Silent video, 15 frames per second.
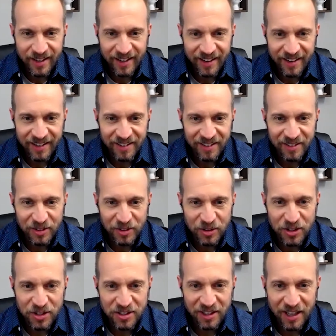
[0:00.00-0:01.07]
and
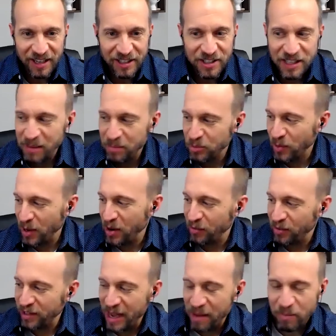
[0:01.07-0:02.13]
just like skipped right over
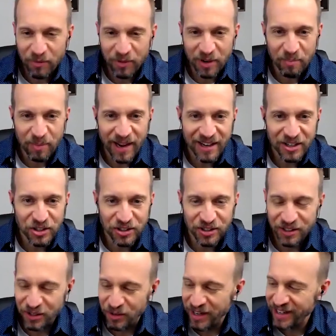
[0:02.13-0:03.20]
top of compassion
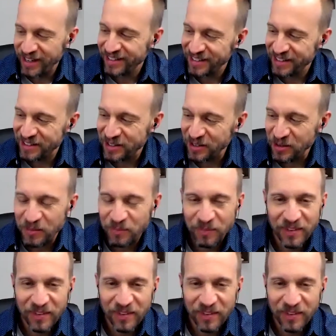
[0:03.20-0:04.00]
there, right? So